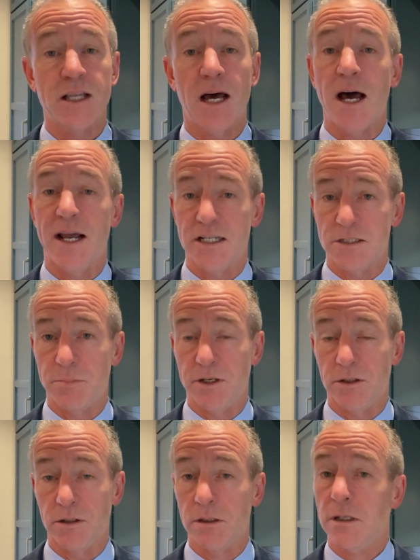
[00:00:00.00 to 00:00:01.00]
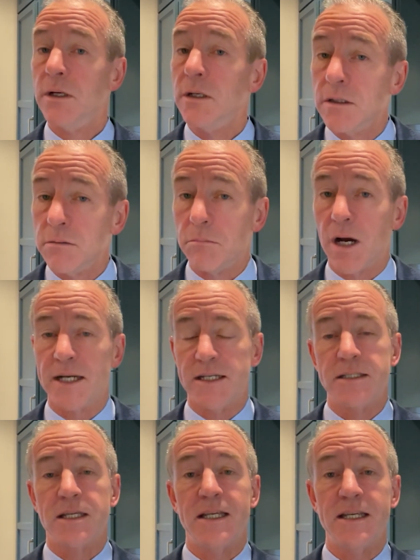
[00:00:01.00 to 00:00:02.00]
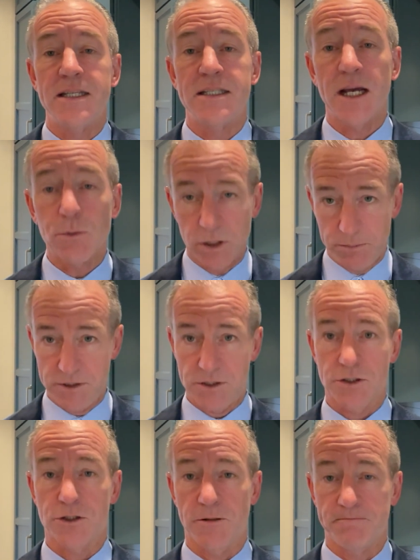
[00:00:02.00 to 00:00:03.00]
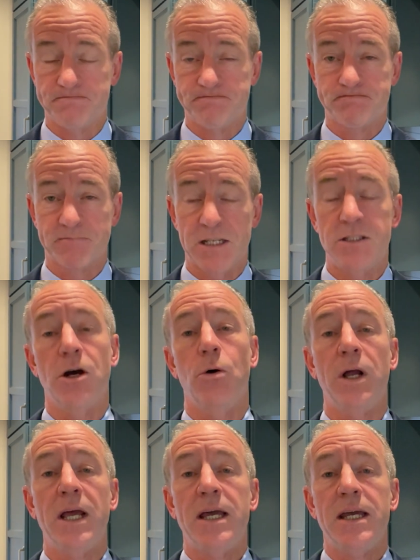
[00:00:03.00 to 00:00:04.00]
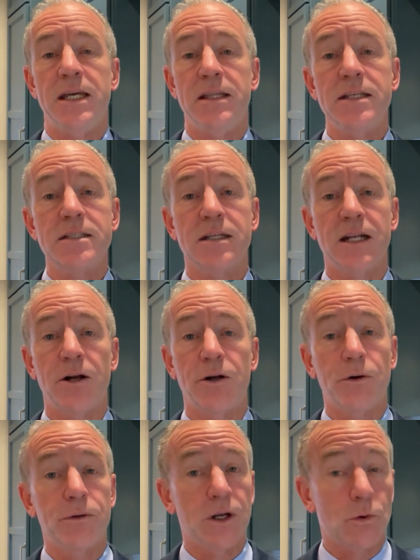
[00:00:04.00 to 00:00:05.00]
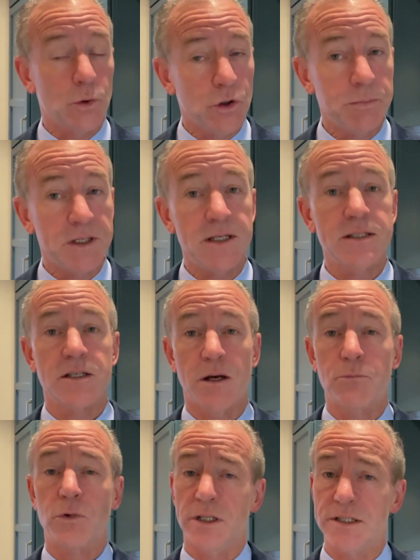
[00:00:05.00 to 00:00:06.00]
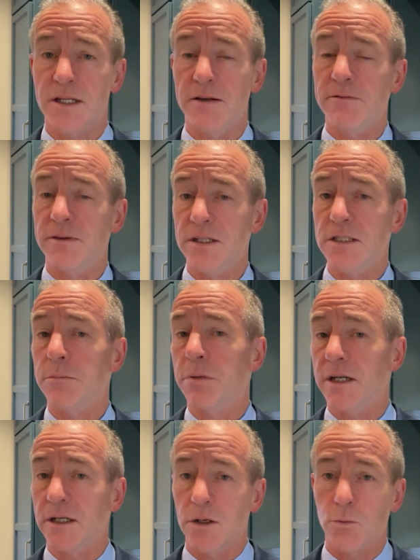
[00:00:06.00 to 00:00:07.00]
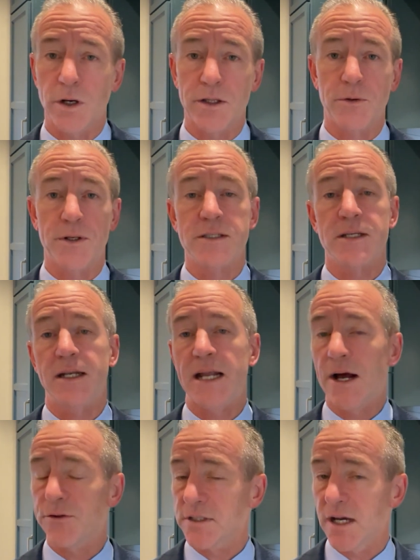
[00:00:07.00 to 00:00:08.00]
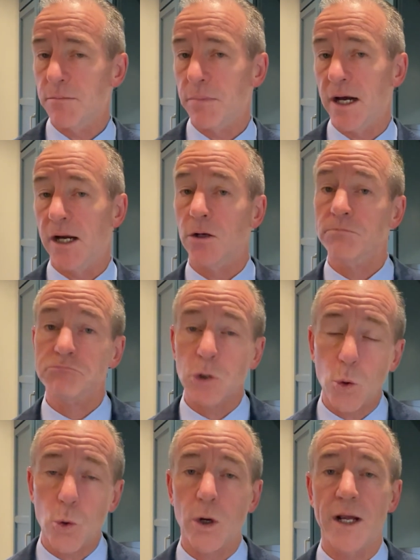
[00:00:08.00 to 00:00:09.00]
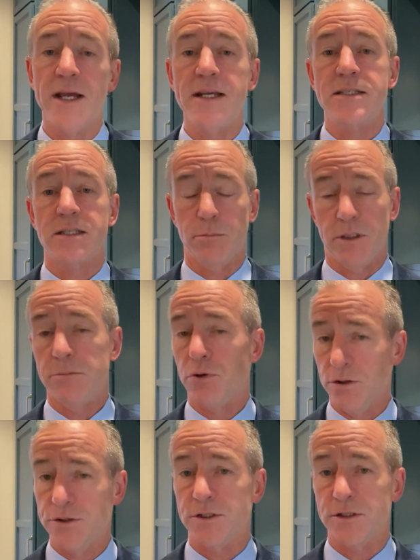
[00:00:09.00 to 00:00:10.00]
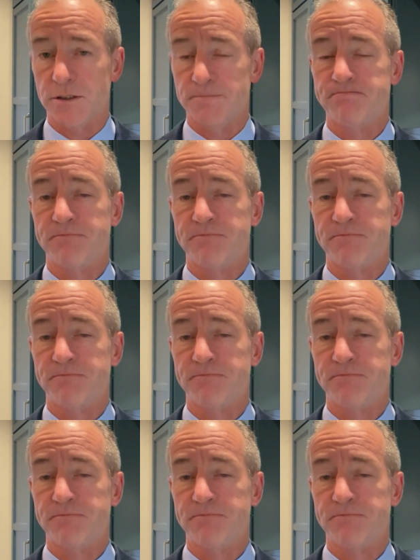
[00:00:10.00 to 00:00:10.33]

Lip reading: the highest bidder minus his equity position. So in this scenario, there will be some real estate fees depending on whether it's an outside buyer or a sibling purchase.